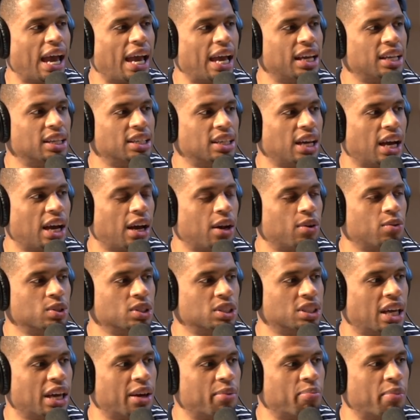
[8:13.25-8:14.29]
And I was
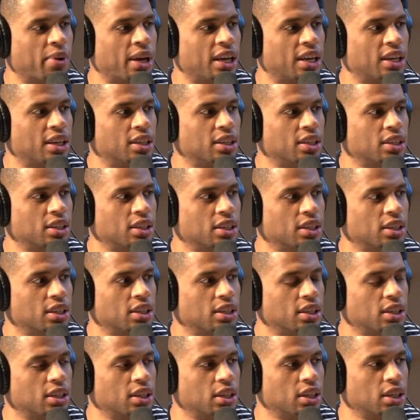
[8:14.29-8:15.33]
that man
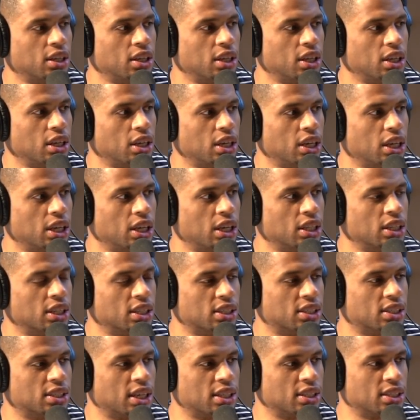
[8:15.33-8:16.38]
in the
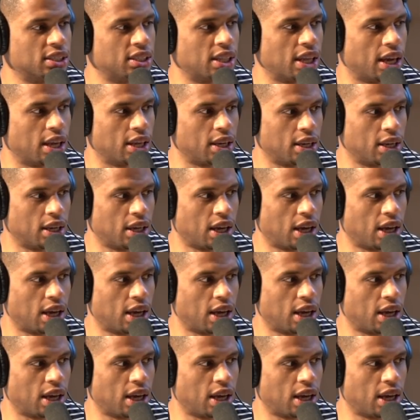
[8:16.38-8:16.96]
sense that